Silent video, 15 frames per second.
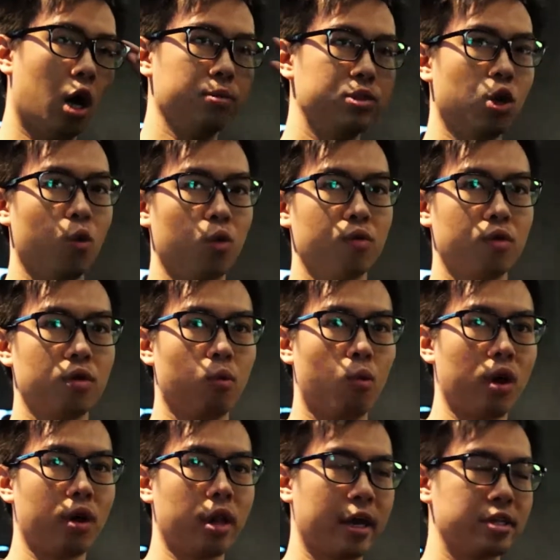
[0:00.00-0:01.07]
So
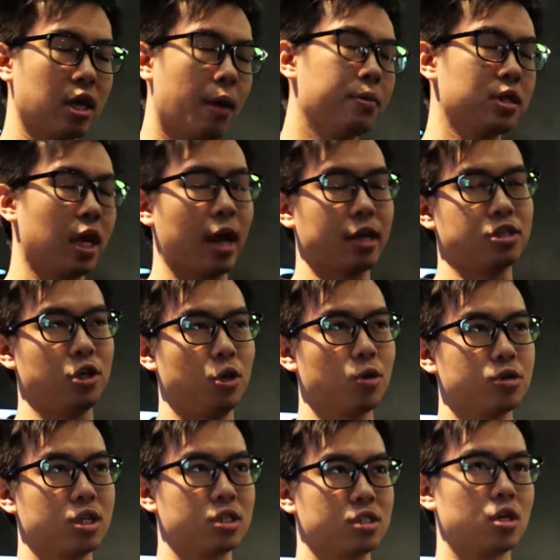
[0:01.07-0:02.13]
one of the examples I like to
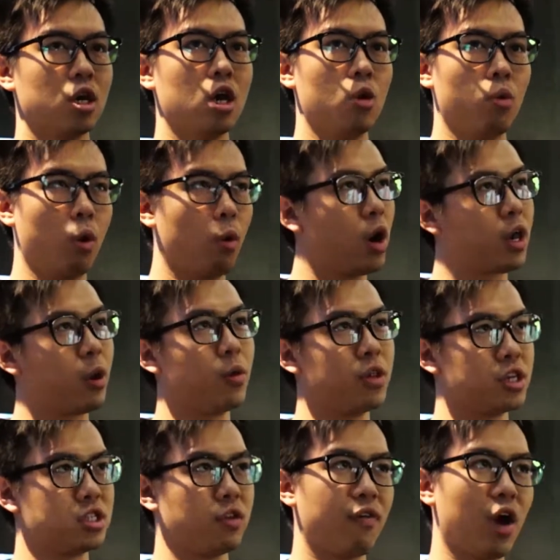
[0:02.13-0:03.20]
use is we're working with
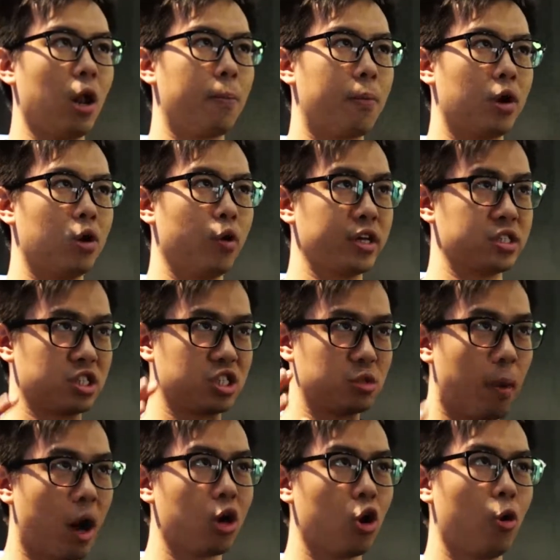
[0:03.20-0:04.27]
this developer who has a
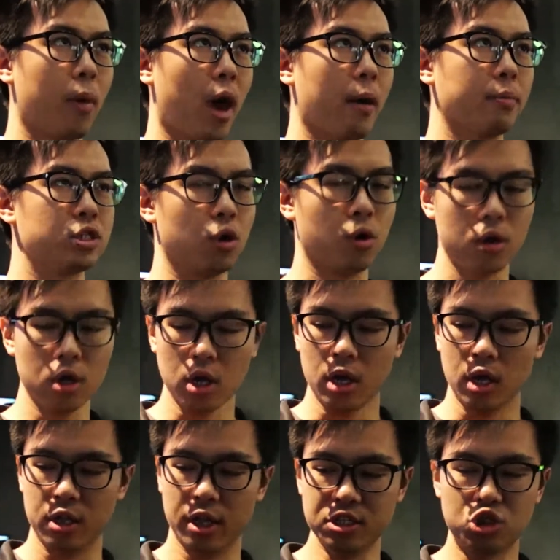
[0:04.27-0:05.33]
smart home app. So
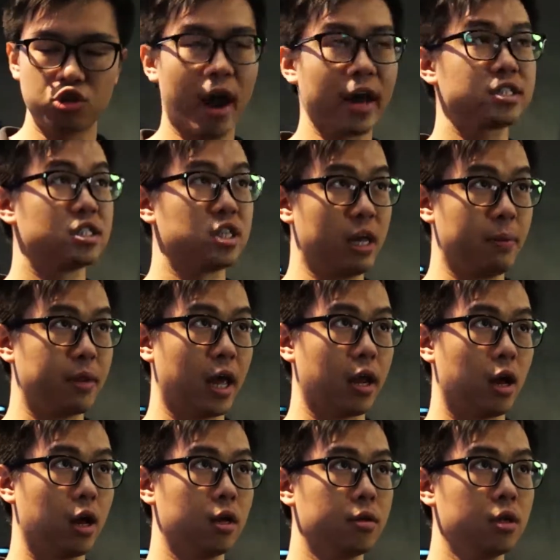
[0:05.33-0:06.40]
this tracks sleep
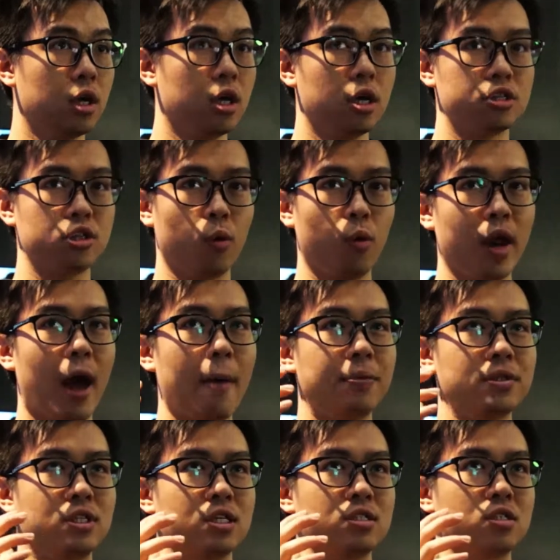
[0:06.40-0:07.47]
data. So what
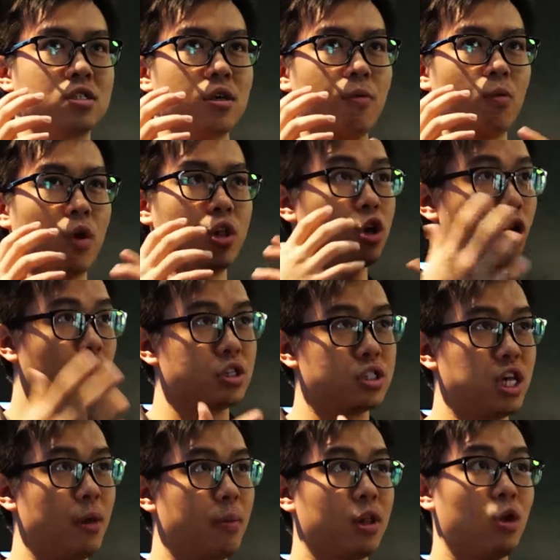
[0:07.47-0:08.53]
happens is when you go to
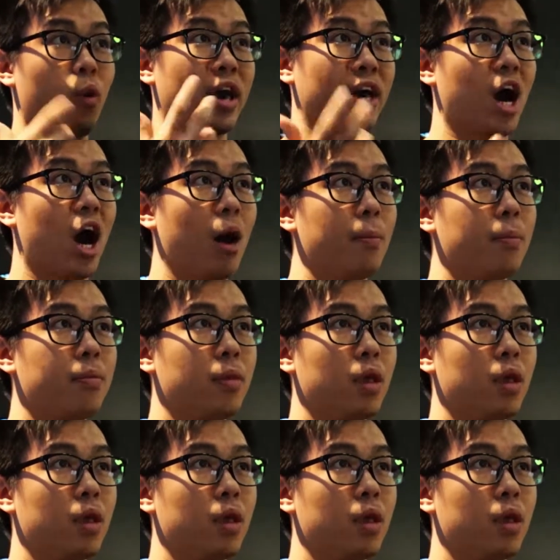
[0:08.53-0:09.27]
sleep and you wake up,